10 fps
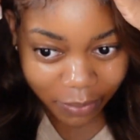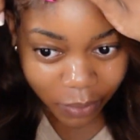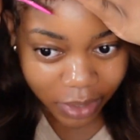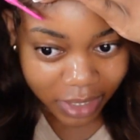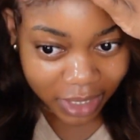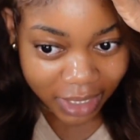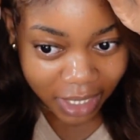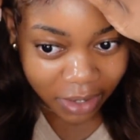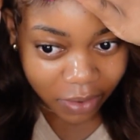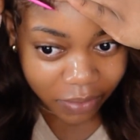words that's
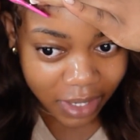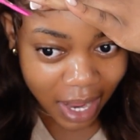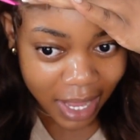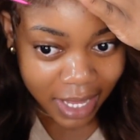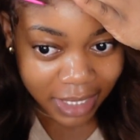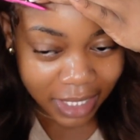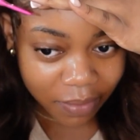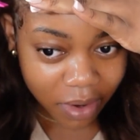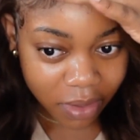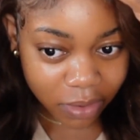like, you know, dying. It's
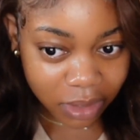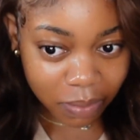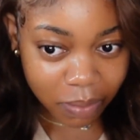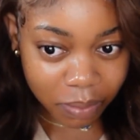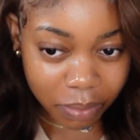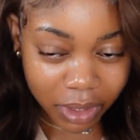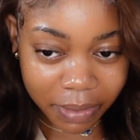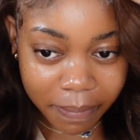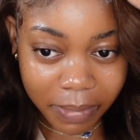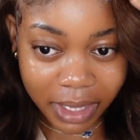like one of those
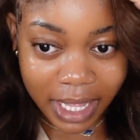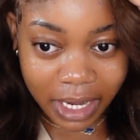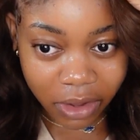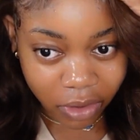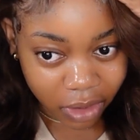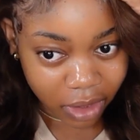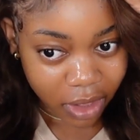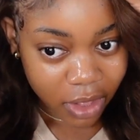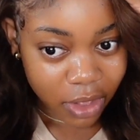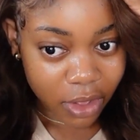
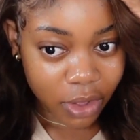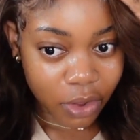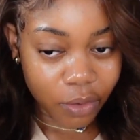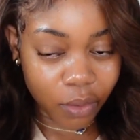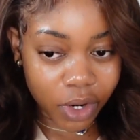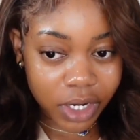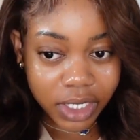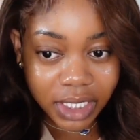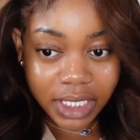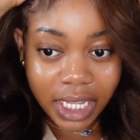millennial
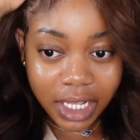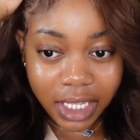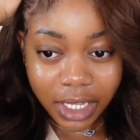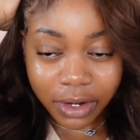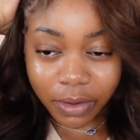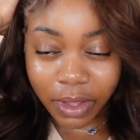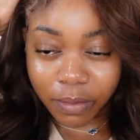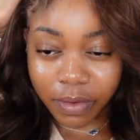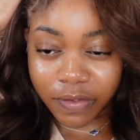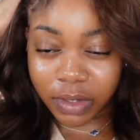words, like, you know,
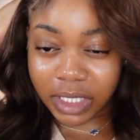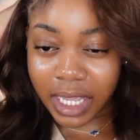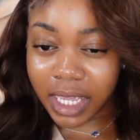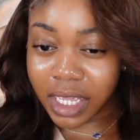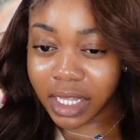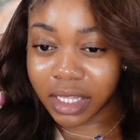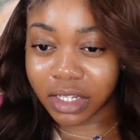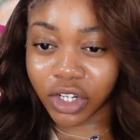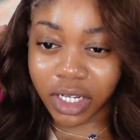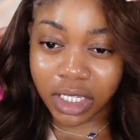like if you say it,
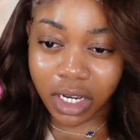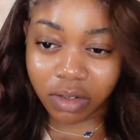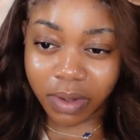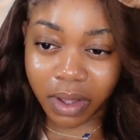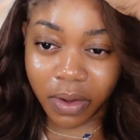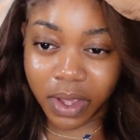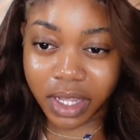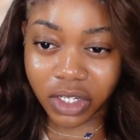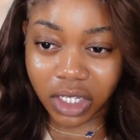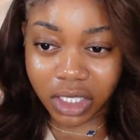the Gen Z is like, oh
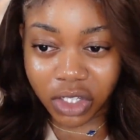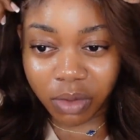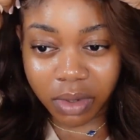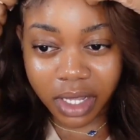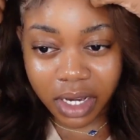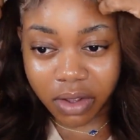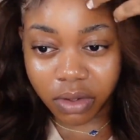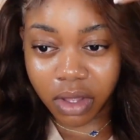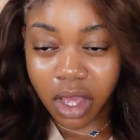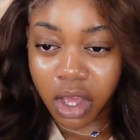yeah, she's such a
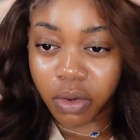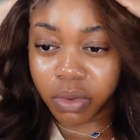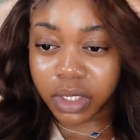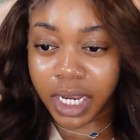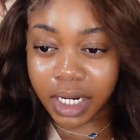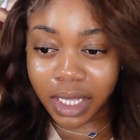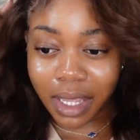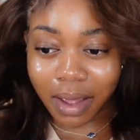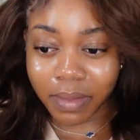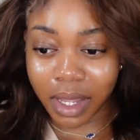millennial. Well,
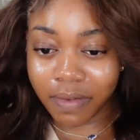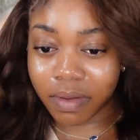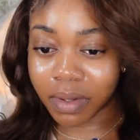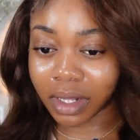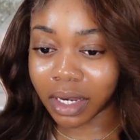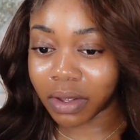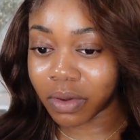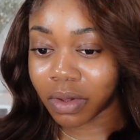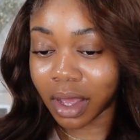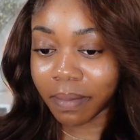technically I'm not even a
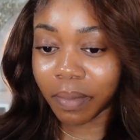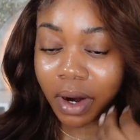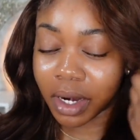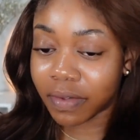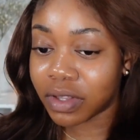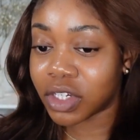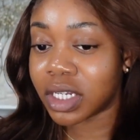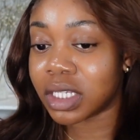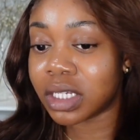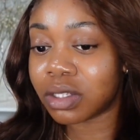millennial. I'm part of the
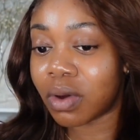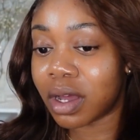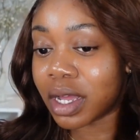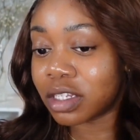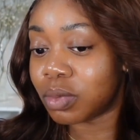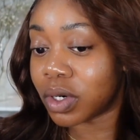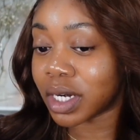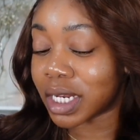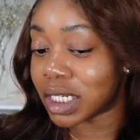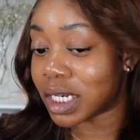Gen Z squad because I was born
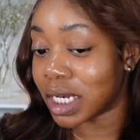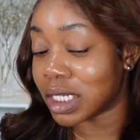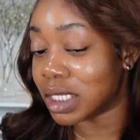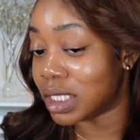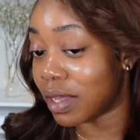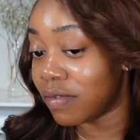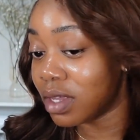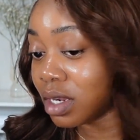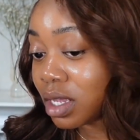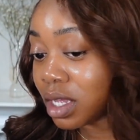in
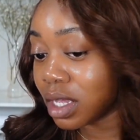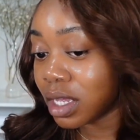1987,